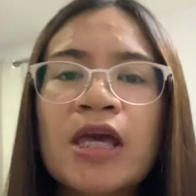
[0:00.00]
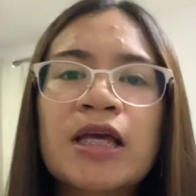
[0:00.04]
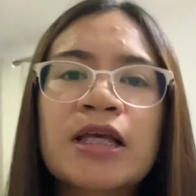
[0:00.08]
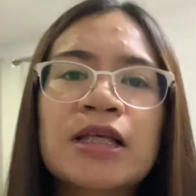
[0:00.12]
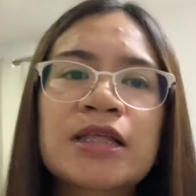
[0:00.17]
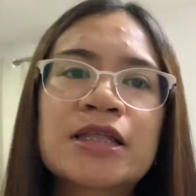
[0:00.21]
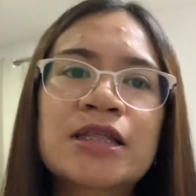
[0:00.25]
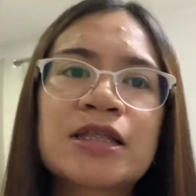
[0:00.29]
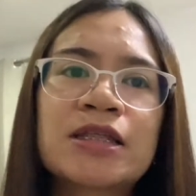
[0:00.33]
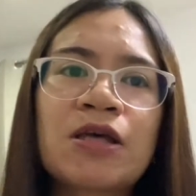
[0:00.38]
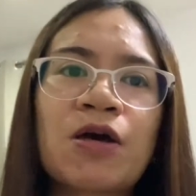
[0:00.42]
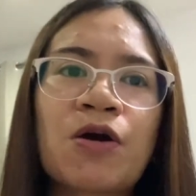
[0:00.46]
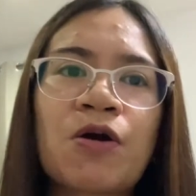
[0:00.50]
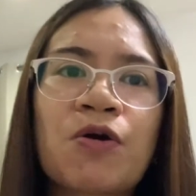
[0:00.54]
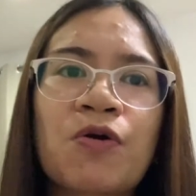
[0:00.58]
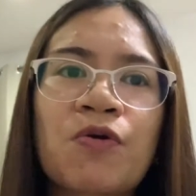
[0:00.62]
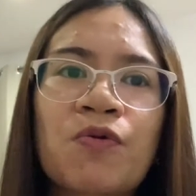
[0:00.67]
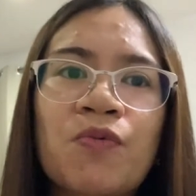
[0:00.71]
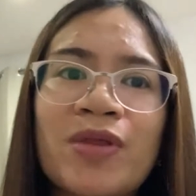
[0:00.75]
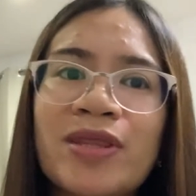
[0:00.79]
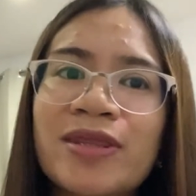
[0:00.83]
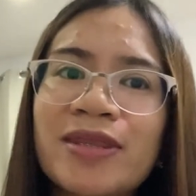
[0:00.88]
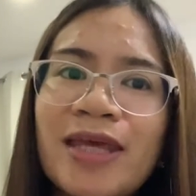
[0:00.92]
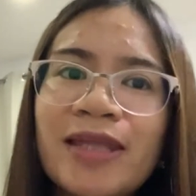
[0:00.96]
So
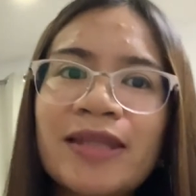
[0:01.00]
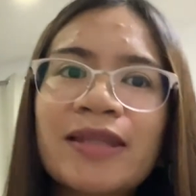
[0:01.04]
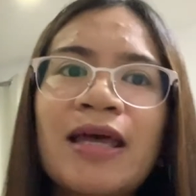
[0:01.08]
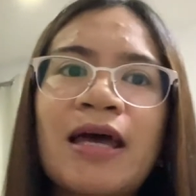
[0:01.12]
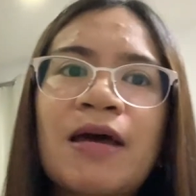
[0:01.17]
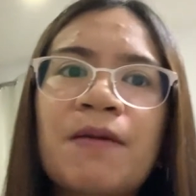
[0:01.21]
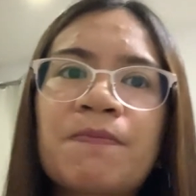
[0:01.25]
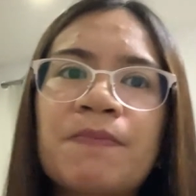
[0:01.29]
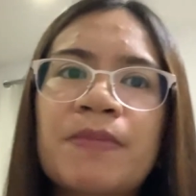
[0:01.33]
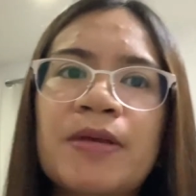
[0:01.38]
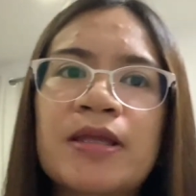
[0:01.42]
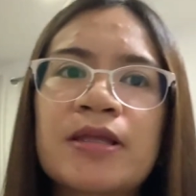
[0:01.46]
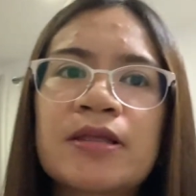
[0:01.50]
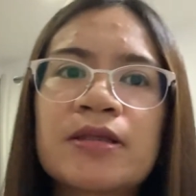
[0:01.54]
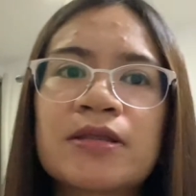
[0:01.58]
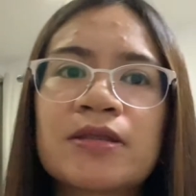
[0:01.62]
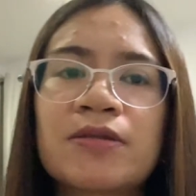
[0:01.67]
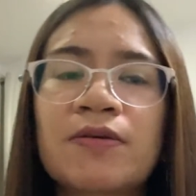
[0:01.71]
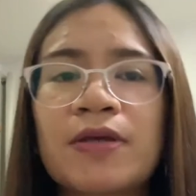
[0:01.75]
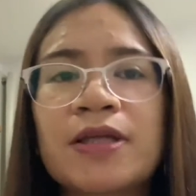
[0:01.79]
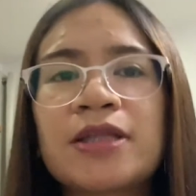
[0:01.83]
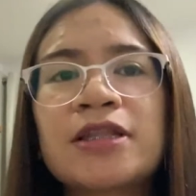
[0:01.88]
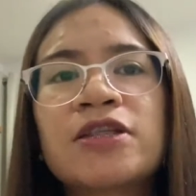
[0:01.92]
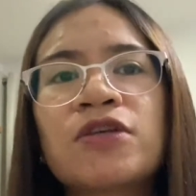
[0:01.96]
when that happens,
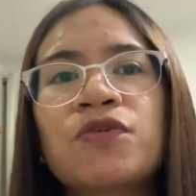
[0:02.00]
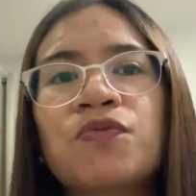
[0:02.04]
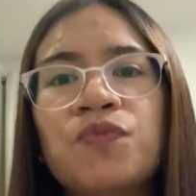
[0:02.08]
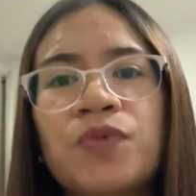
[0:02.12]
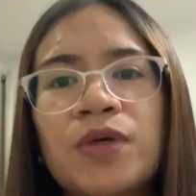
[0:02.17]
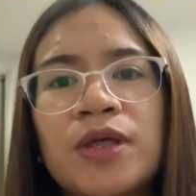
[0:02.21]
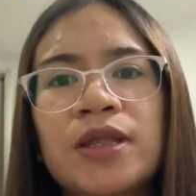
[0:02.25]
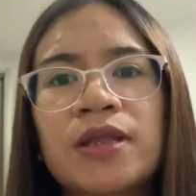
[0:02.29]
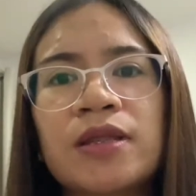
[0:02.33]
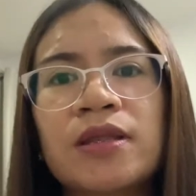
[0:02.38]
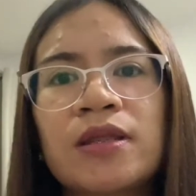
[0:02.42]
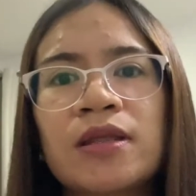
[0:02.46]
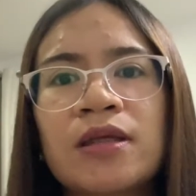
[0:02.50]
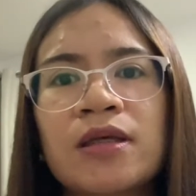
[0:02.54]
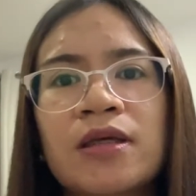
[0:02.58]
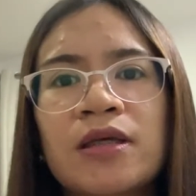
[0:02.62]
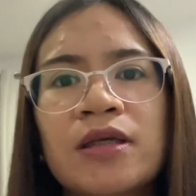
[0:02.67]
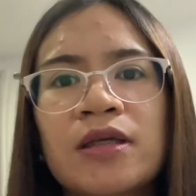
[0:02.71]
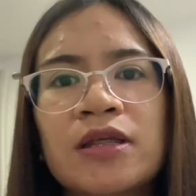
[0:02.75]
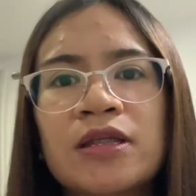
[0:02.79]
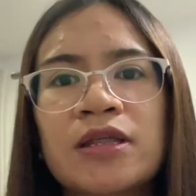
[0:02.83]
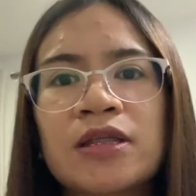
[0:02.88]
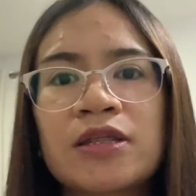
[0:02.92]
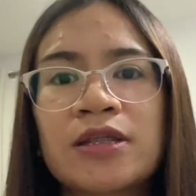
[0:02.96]
so it's a win
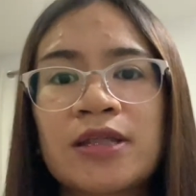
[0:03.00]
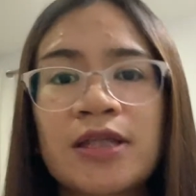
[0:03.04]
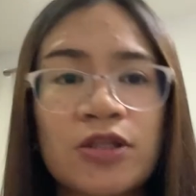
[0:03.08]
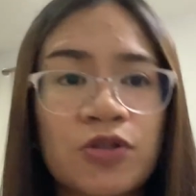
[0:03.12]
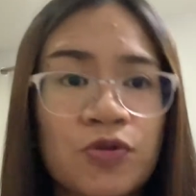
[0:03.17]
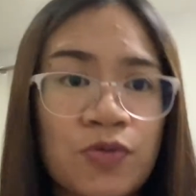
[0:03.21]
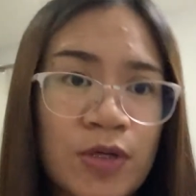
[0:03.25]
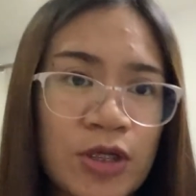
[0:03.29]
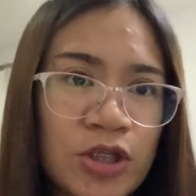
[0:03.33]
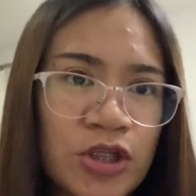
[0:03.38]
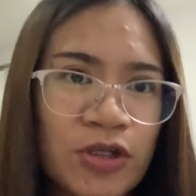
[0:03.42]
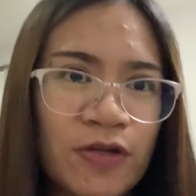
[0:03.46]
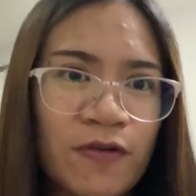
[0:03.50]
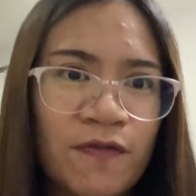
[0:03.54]
situation